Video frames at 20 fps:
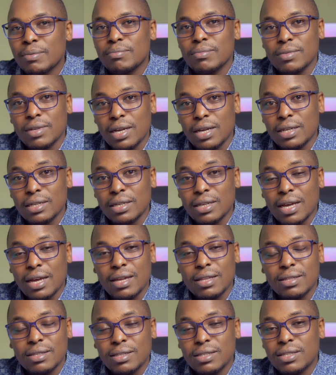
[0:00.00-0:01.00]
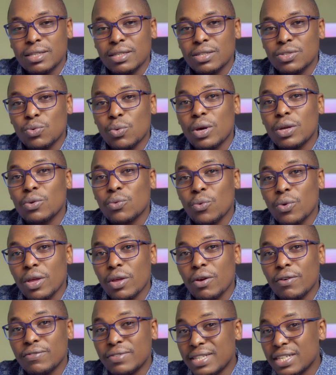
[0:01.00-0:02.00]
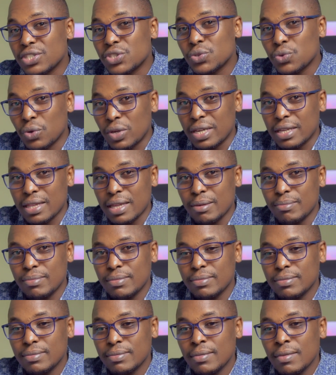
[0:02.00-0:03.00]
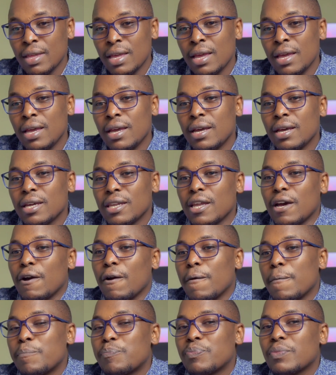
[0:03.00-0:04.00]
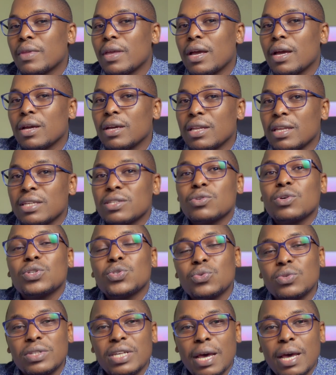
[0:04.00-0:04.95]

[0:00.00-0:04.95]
And this is one way of destroying them. Now, let's go to